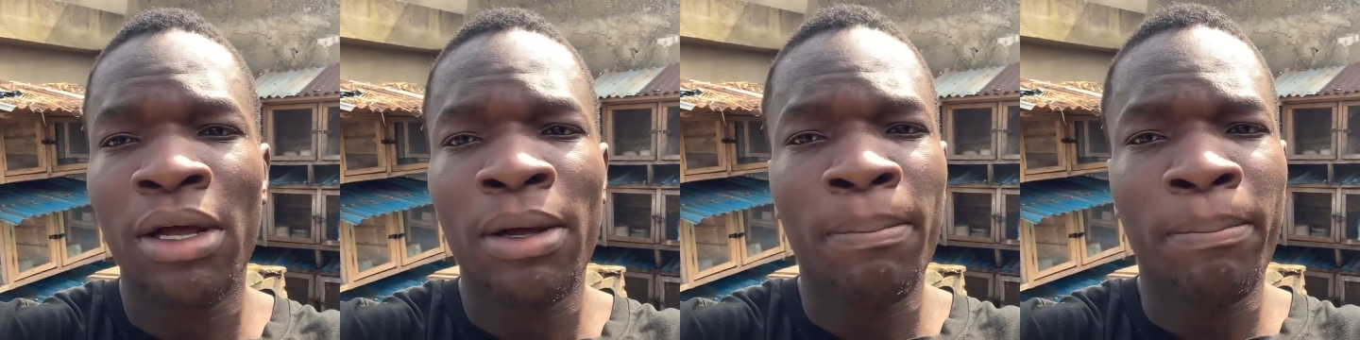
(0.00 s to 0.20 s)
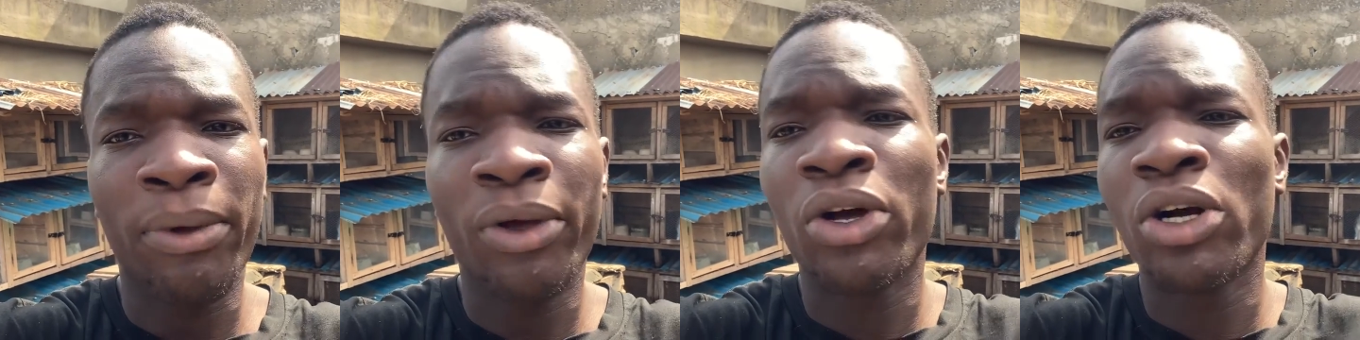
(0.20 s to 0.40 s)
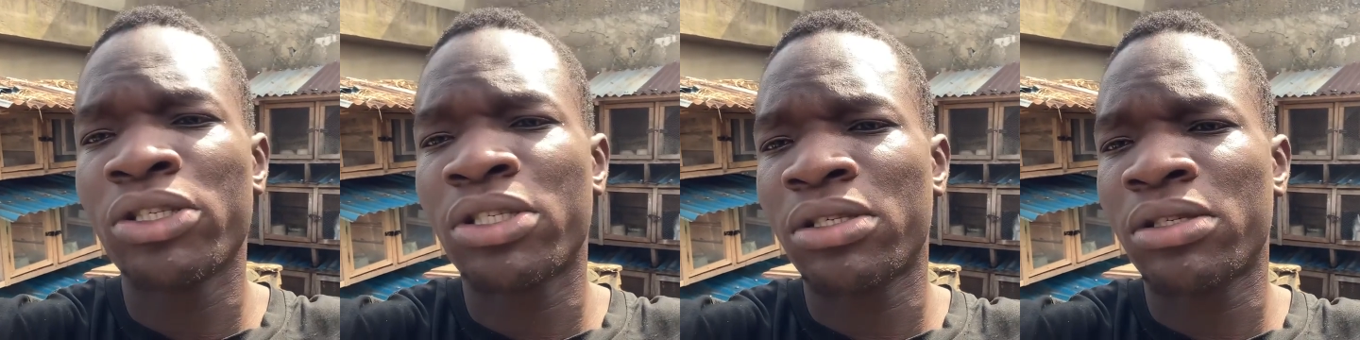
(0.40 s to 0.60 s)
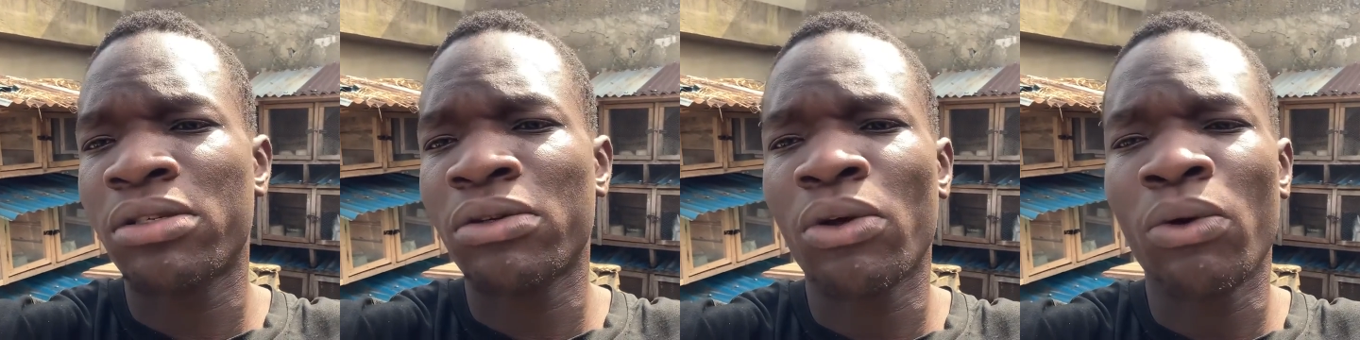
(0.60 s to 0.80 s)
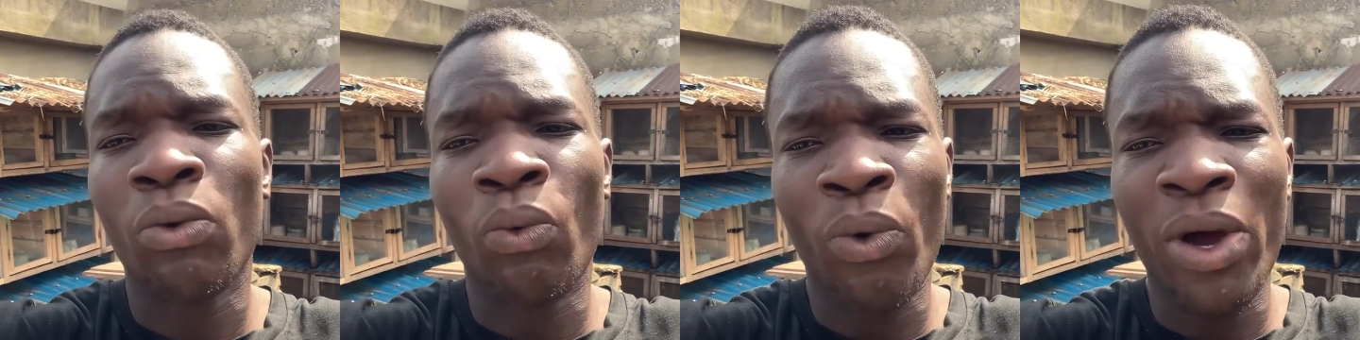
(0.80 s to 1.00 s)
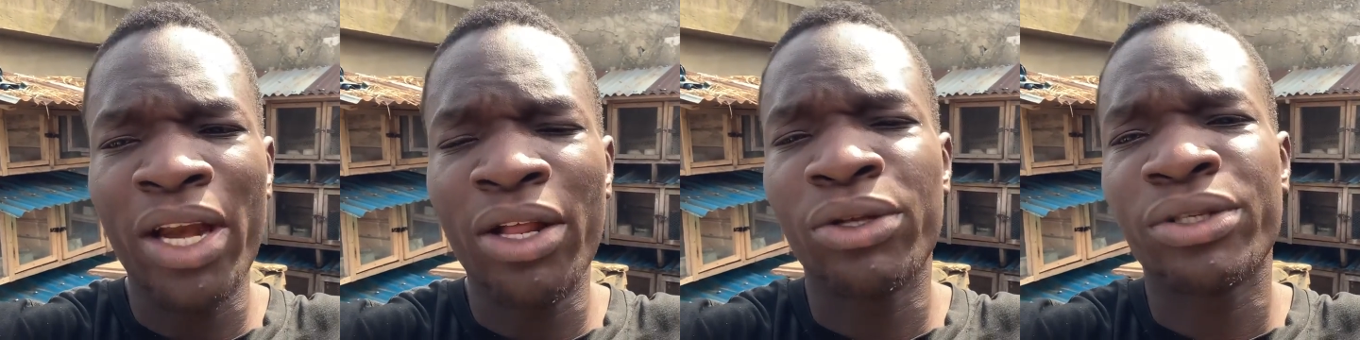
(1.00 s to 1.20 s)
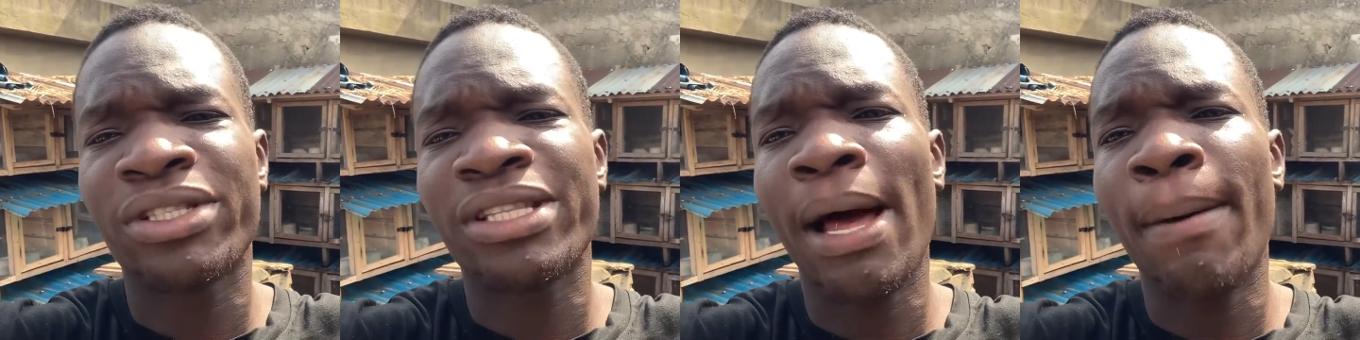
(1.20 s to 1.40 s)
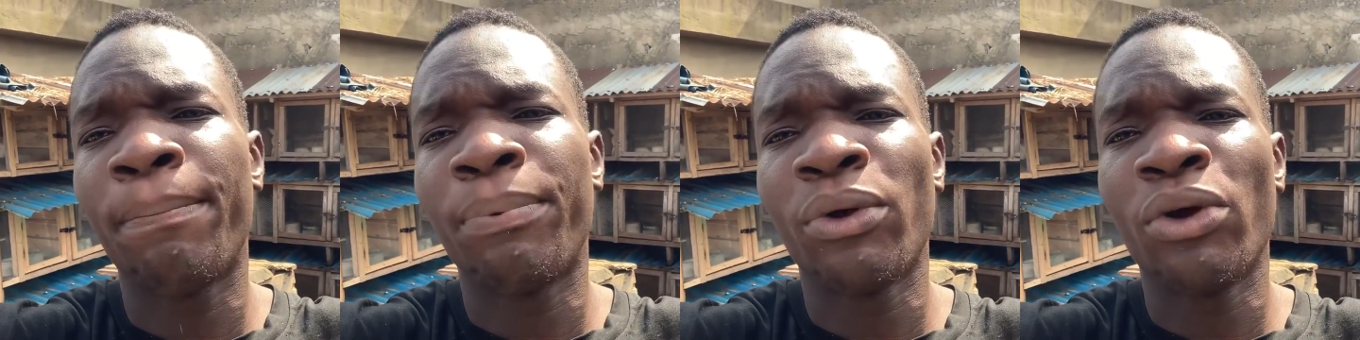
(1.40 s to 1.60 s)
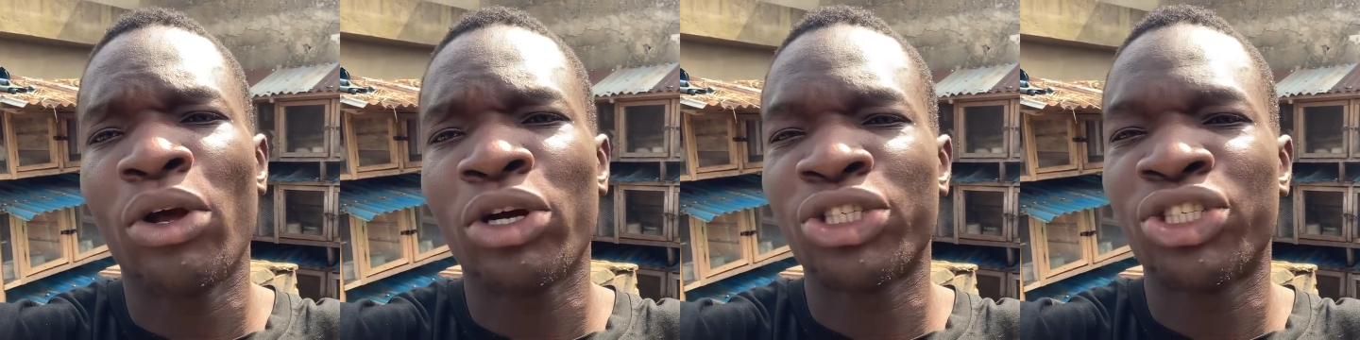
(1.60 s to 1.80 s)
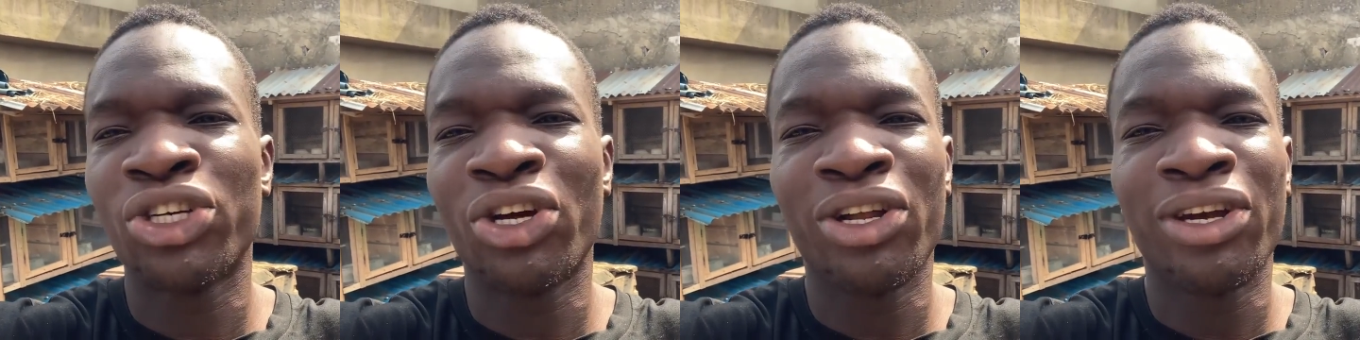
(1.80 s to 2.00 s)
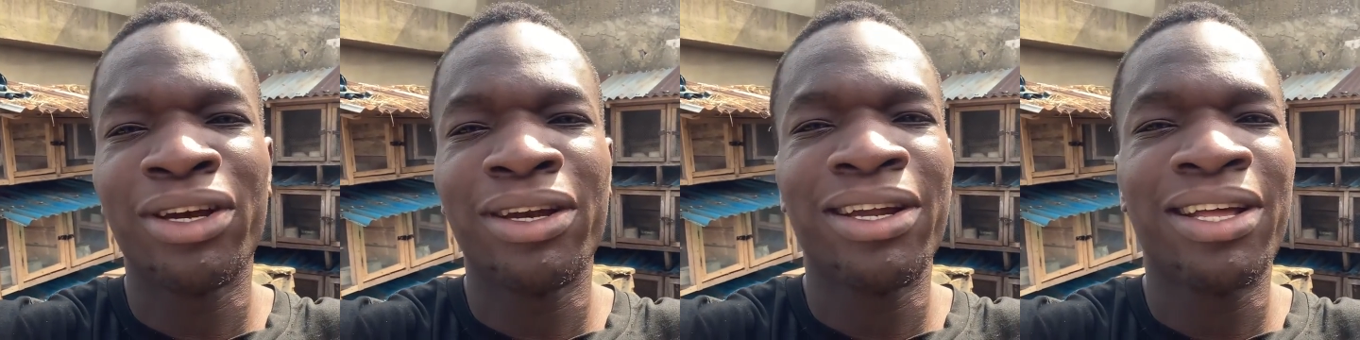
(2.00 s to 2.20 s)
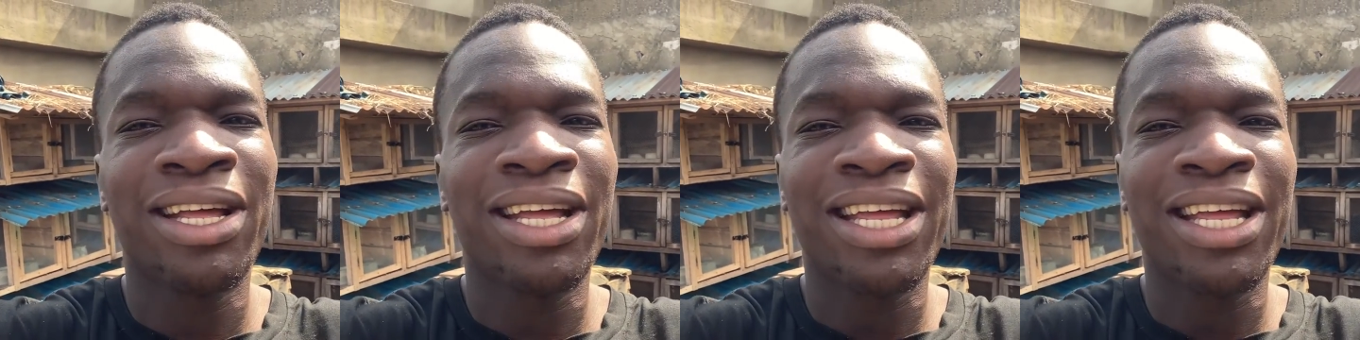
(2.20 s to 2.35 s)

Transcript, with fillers: because when you start production